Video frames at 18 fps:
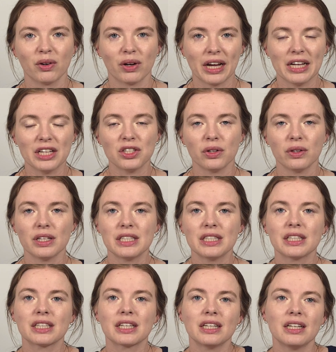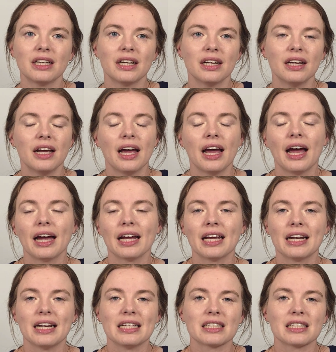Okay, so this is gonna, again,